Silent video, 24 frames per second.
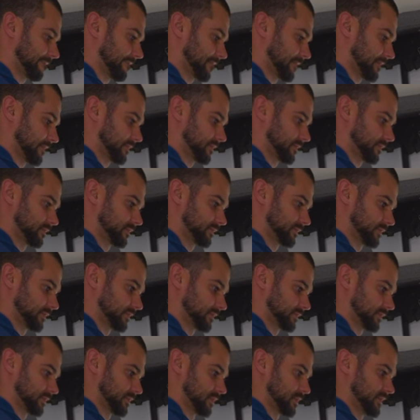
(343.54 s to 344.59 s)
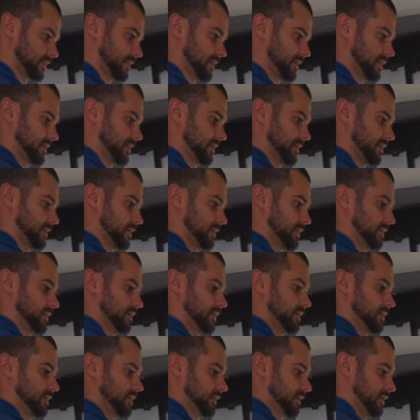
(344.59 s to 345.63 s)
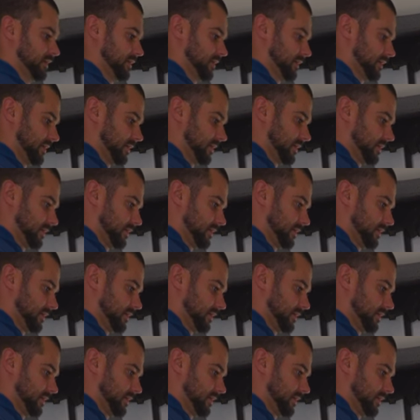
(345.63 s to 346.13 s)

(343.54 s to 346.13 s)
(no one is talking)